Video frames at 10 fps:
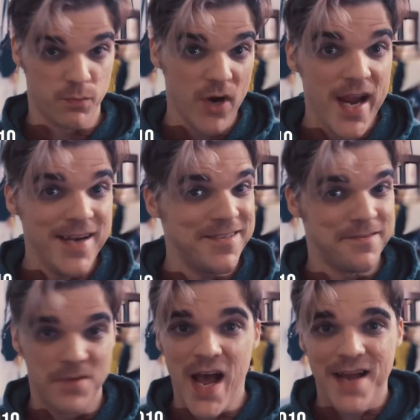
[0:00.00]
to the brain
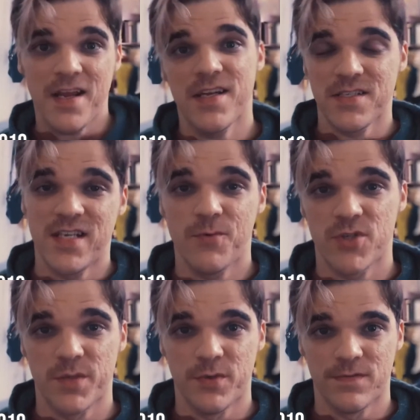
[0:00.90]
is nigh
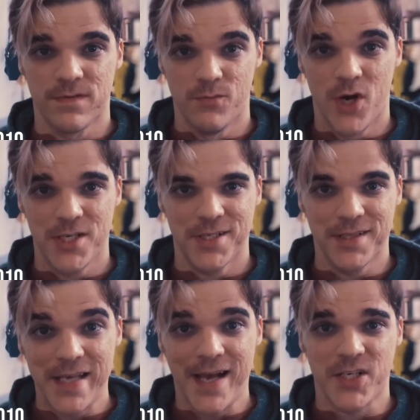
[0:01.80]
indistinguishable from
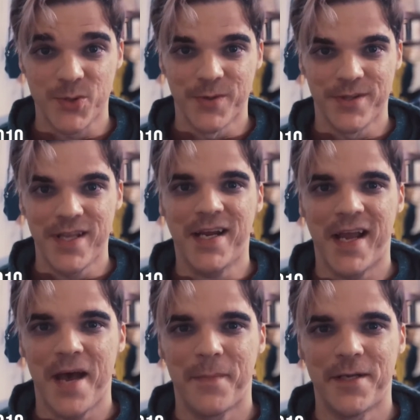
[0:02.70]
watching the actual
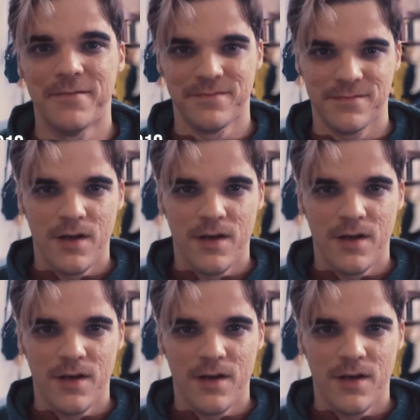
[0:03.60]
thing happen.